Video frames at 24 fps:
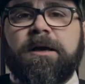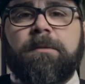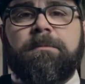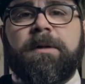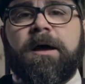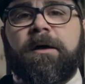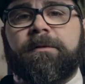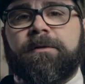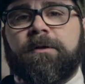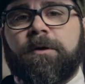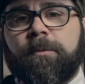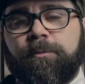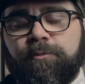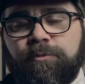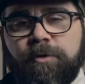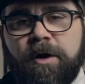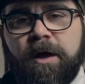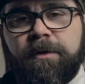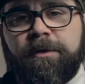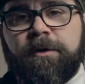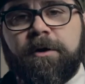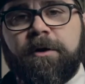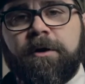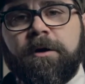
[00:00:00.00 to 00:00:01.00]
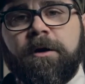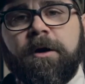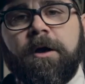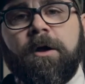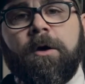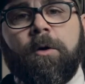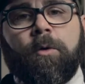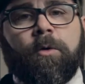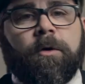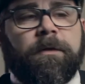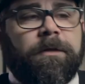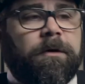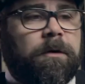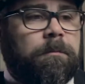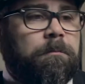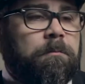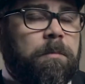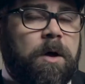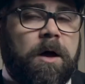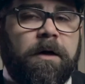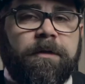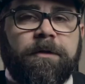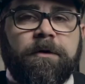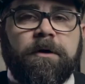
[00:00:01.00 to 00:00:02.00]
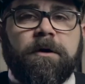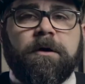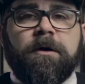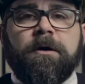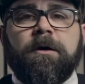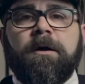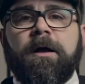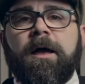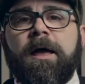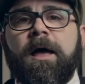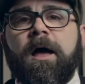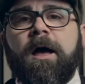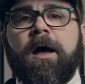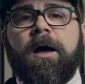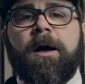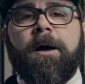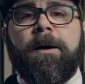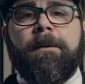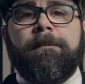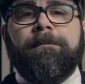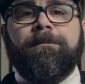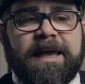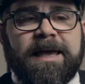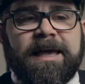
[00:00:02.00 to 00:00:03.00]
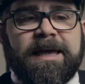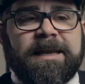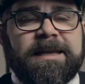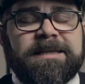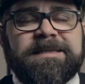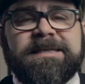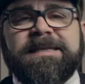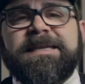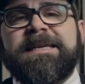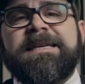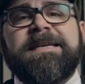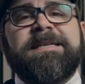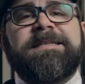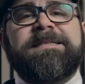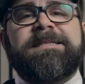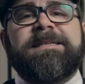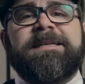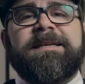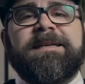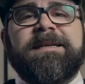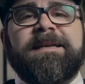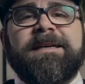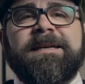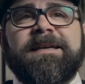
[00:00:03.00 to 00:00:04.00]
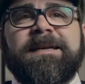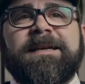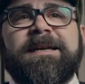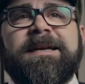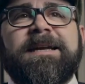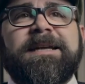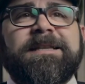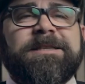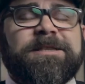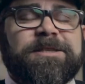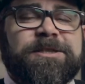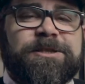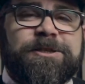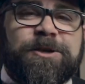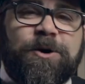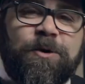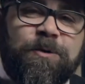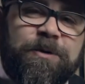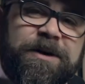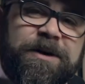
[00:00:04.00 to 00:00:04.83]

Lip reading: about their brother or their mother, and it's easy. It's so